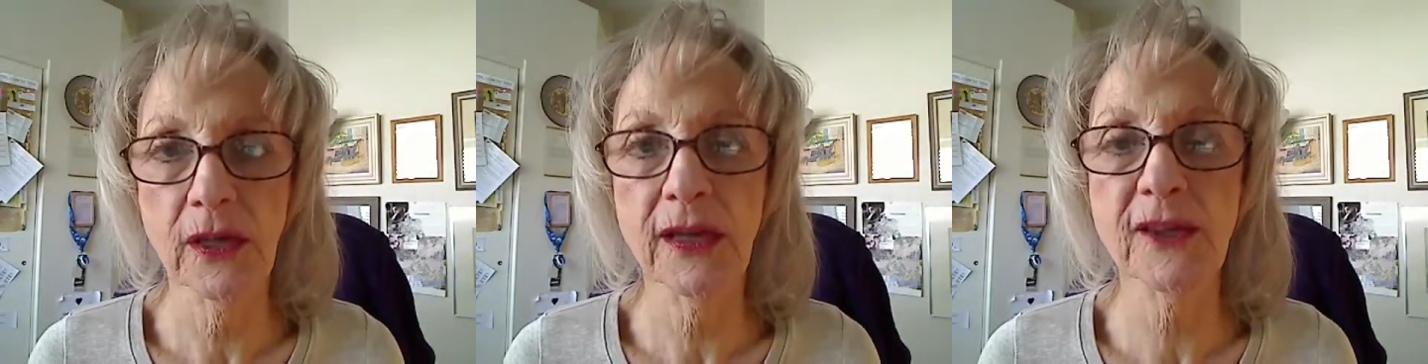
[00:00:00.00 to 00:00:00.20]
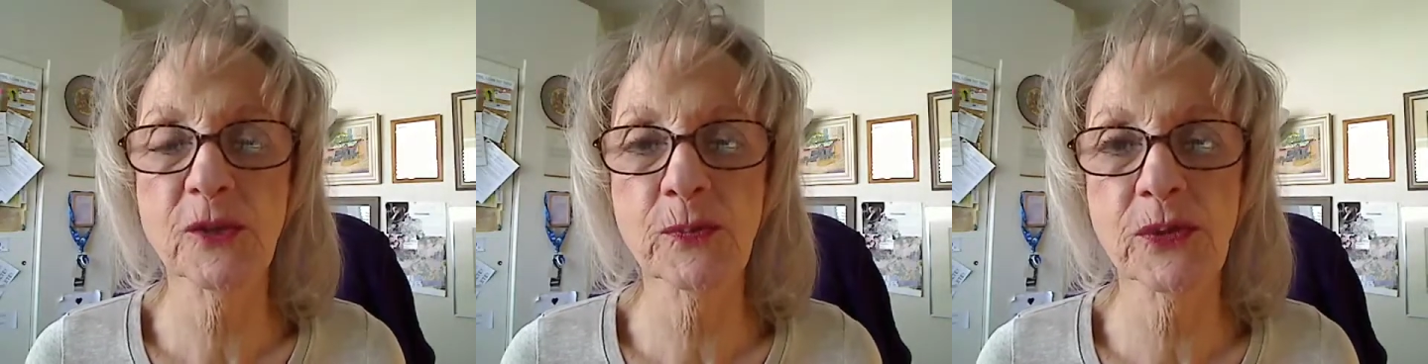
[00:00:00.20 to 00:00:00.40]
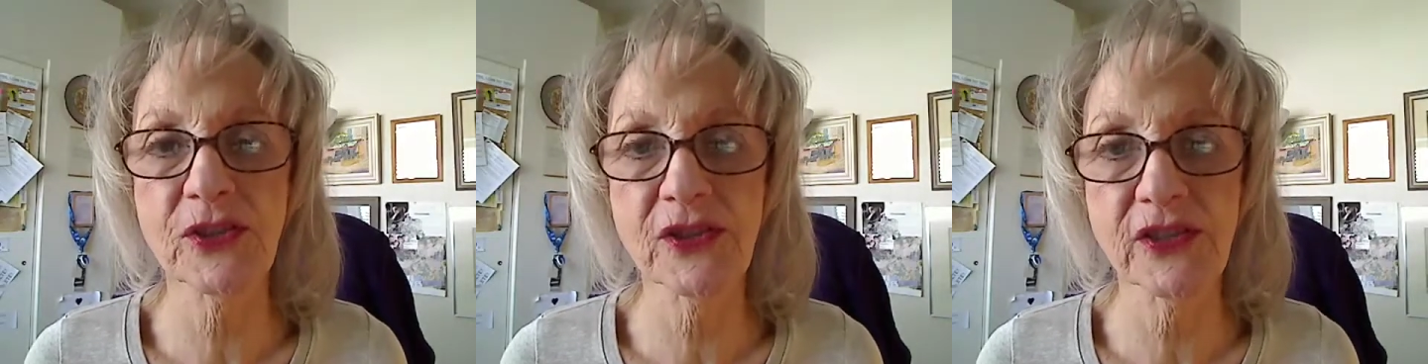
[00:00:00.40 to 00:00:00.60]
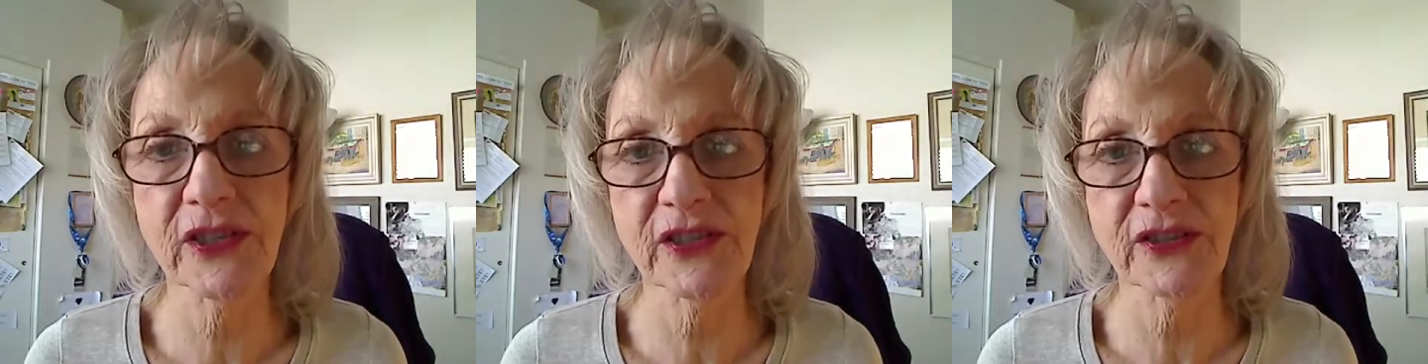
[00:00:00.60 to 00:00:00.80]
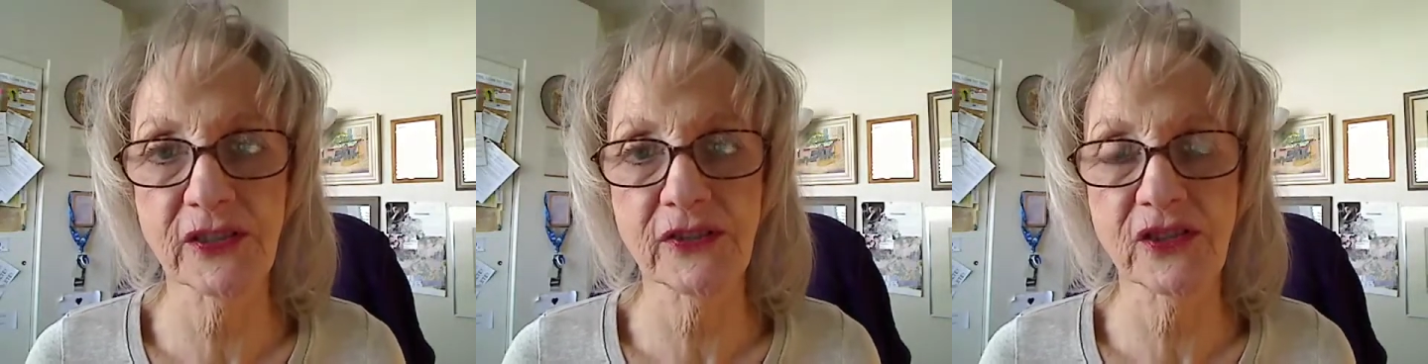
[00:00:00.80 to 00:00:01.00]
It's
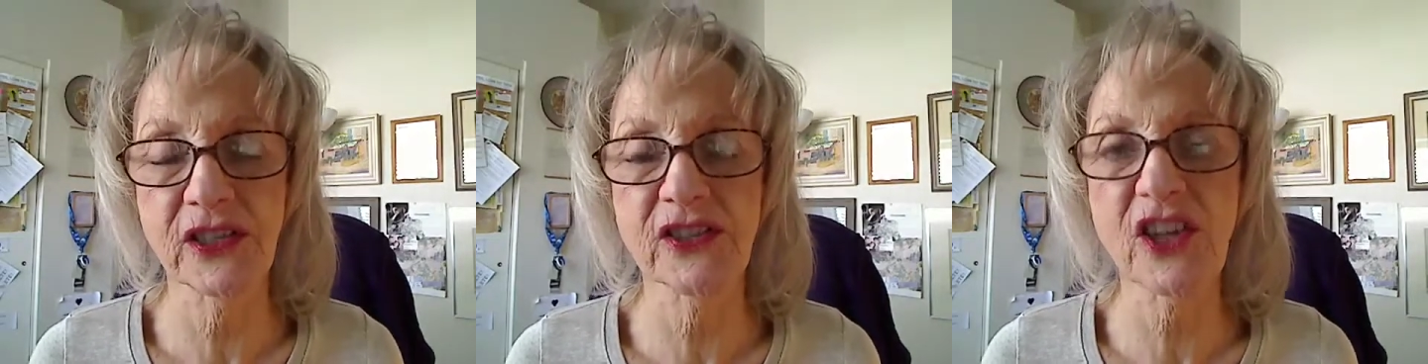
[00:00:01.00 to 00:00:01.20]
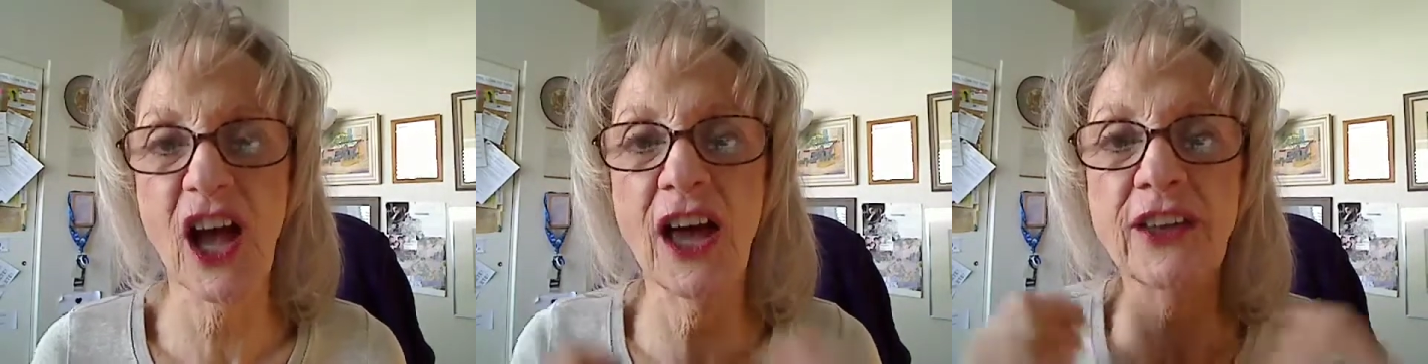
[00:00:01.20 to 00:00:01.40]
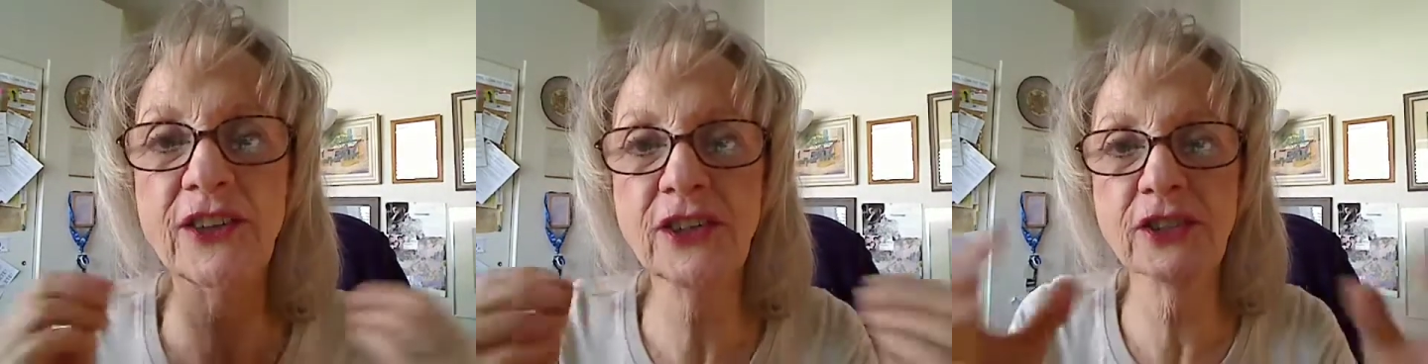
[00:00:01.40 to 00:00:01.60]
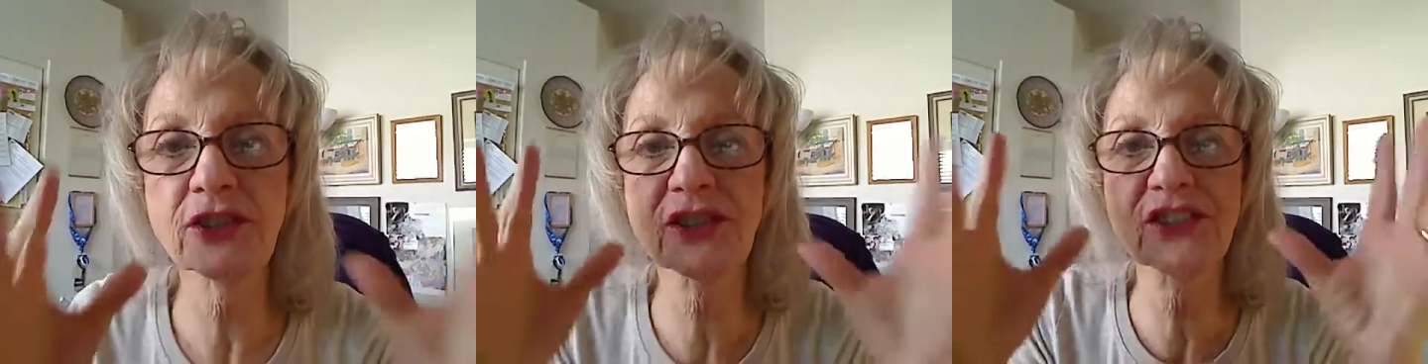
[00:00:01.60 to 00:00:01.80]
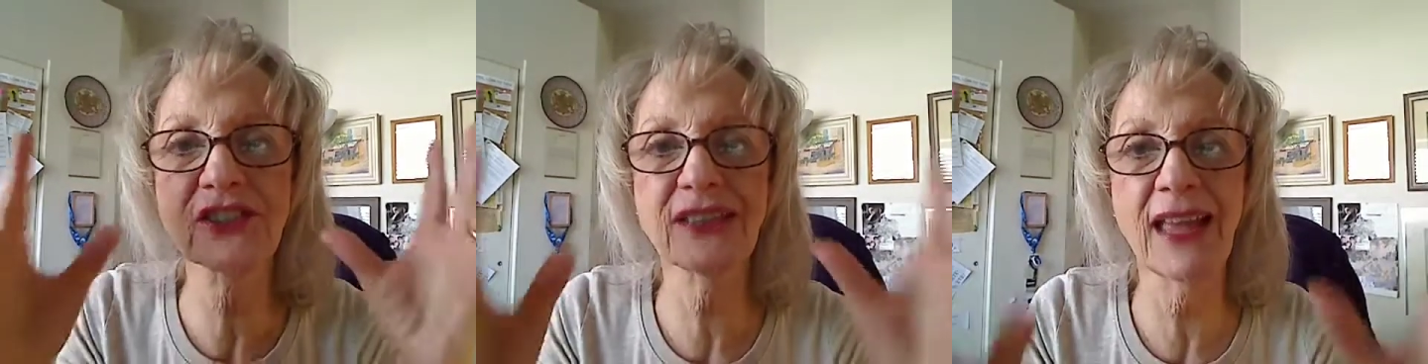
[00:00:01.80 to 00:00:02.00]
persistence. It's
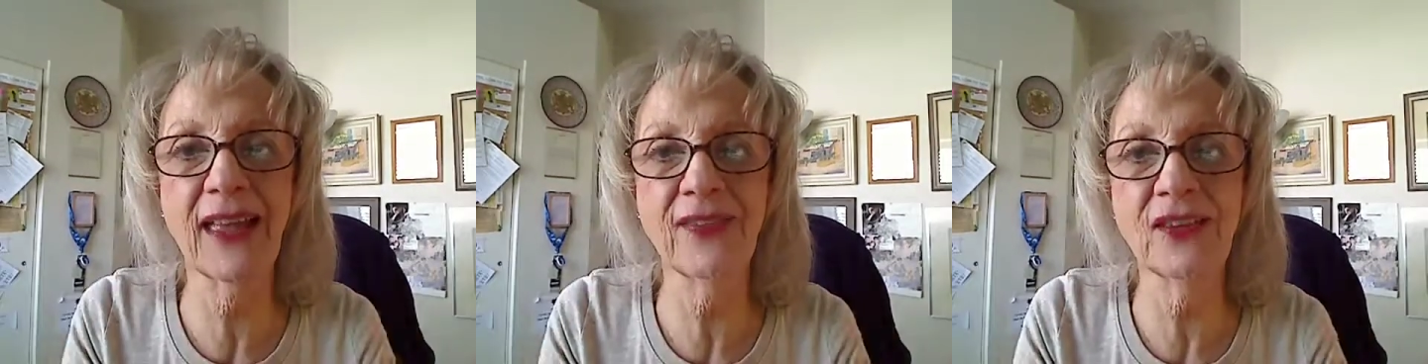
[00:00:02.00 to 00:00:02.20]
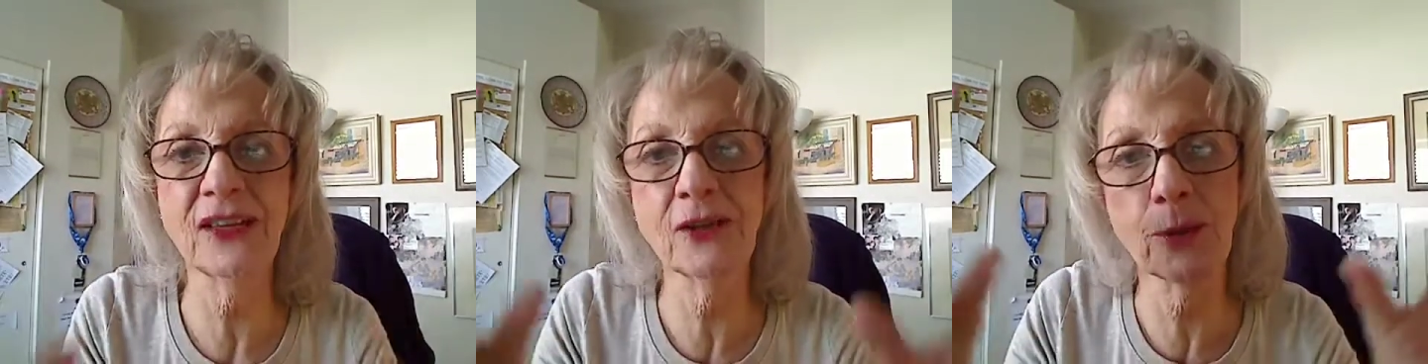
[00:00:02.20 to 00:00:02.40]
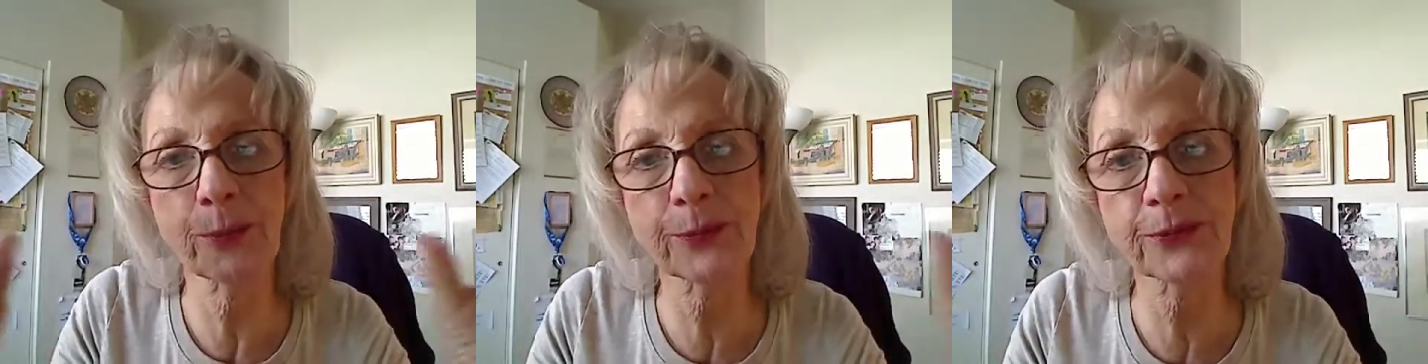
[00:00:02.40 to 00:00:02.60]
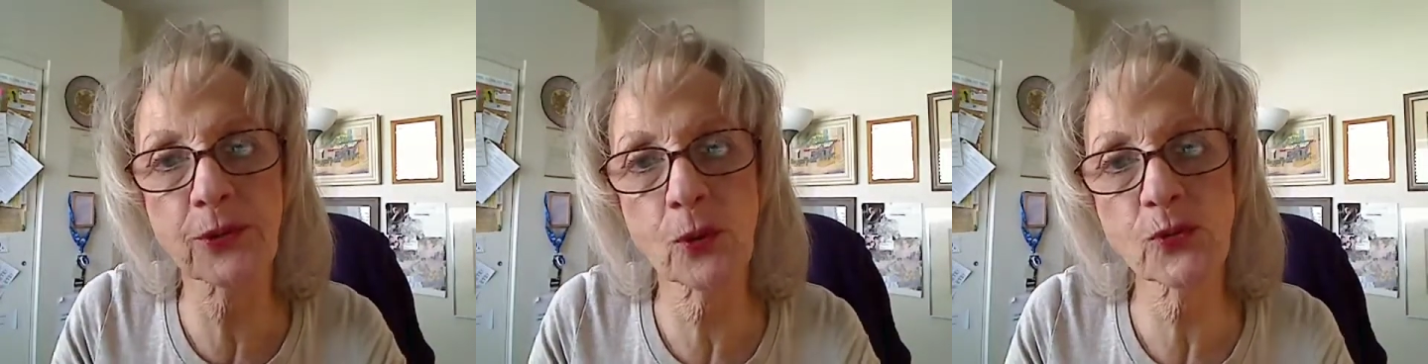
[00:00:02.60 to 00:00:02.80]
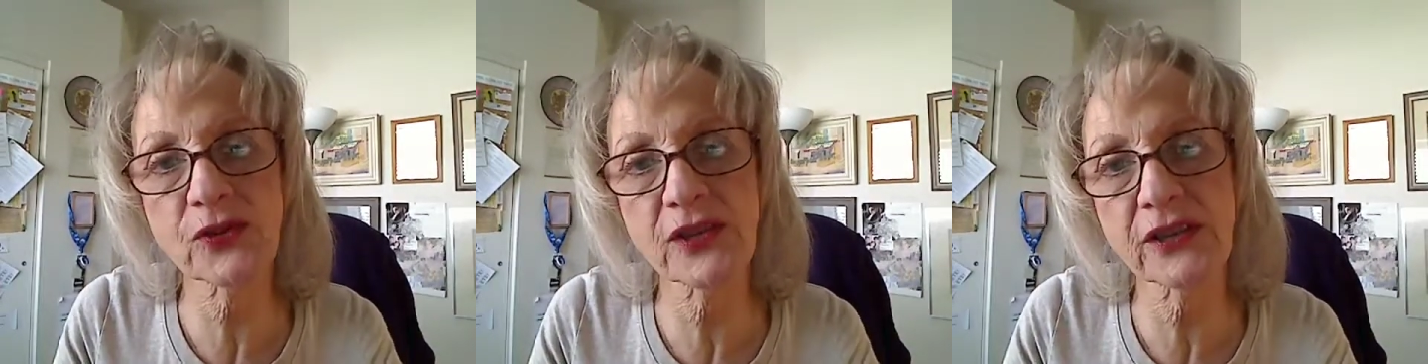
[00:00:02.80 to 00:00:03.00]
understanding the
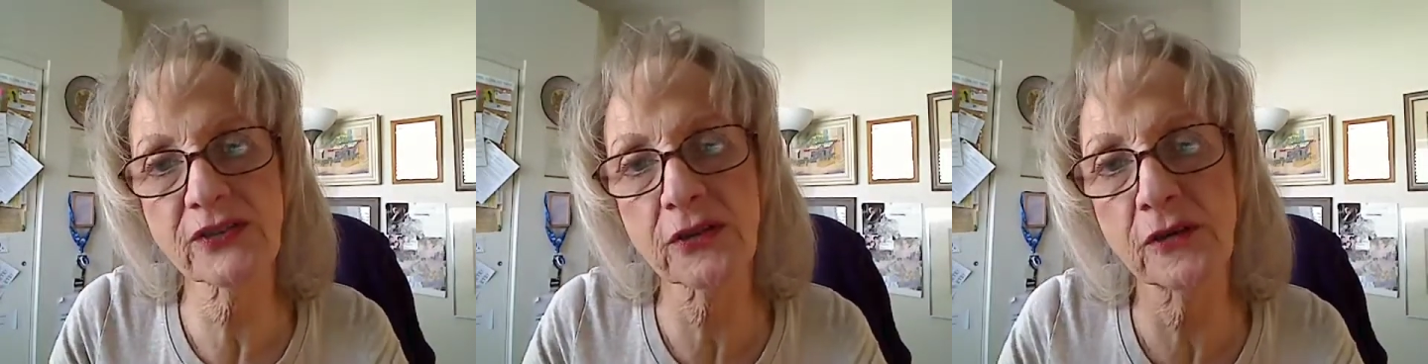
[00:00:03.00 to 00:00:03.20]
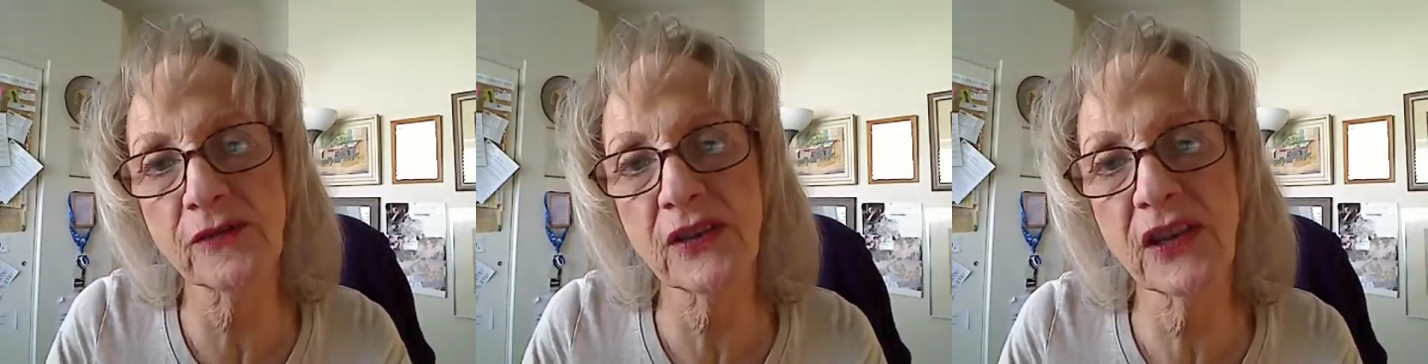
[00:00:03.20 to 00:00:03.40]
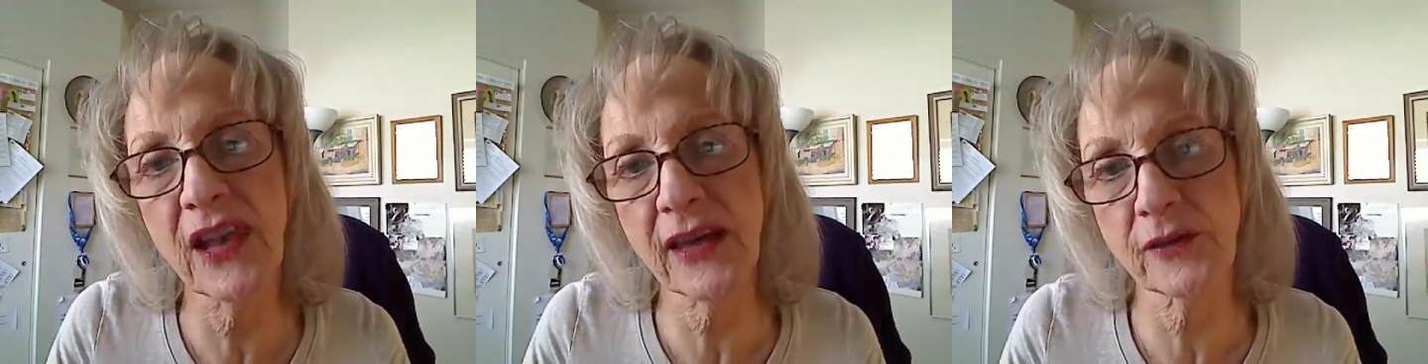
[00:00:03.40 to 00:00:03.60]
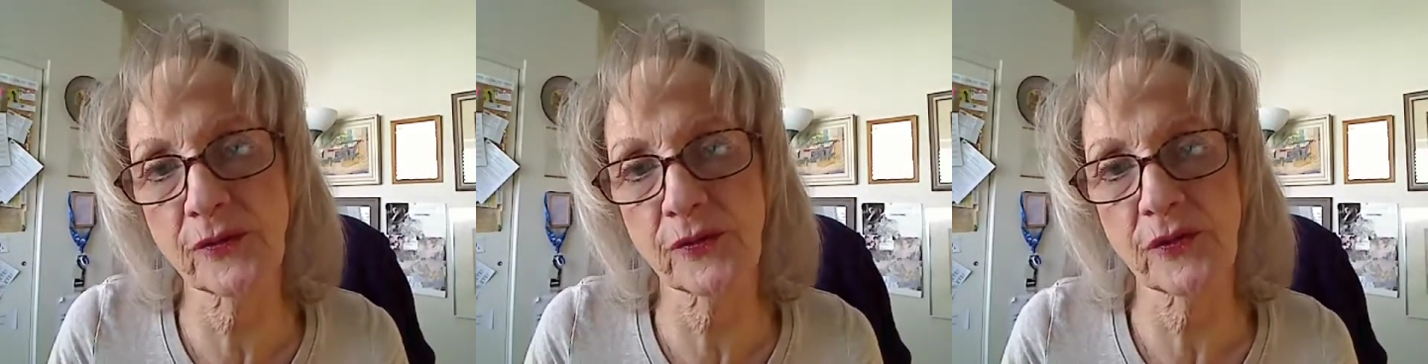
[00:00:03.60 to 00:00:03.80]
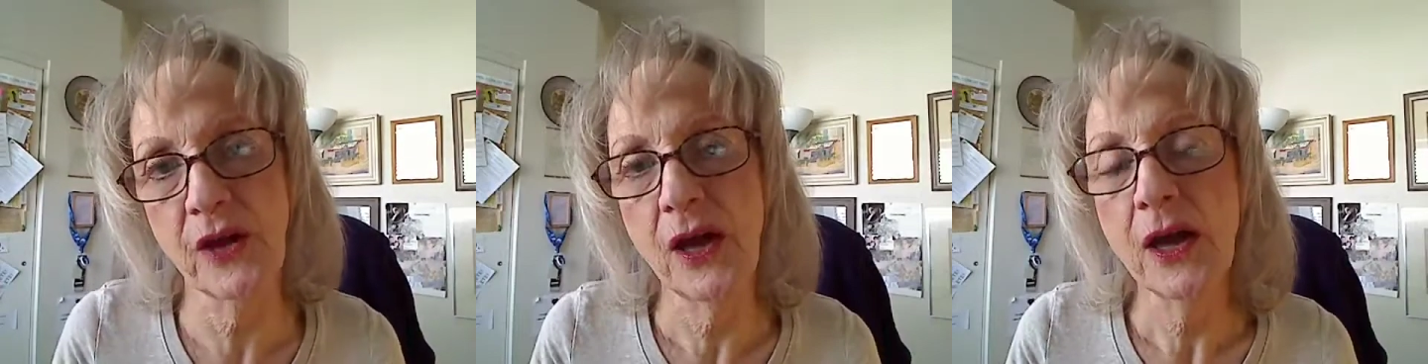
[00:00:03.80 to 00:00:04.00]
process of life,